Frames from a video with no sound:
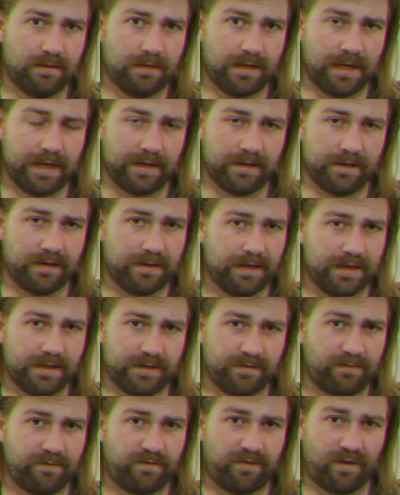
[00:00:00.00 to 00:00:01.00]
and his
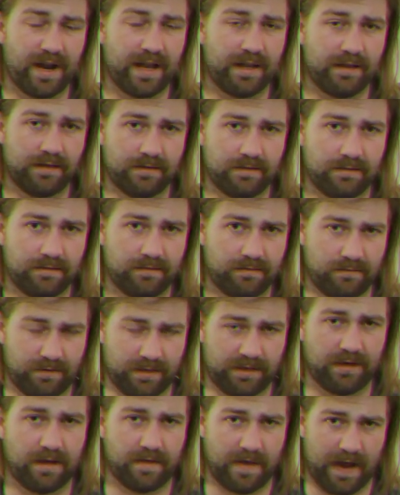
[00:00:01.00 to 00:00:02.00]
friend, we
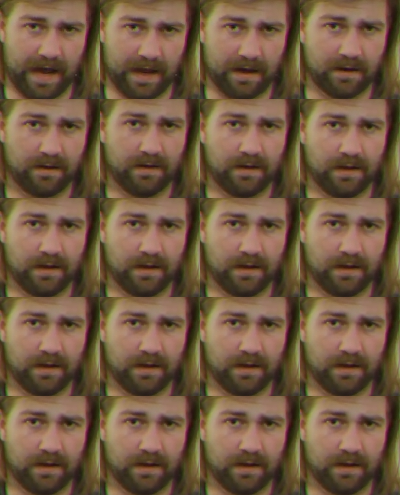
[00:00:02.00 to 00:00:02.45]
saw that.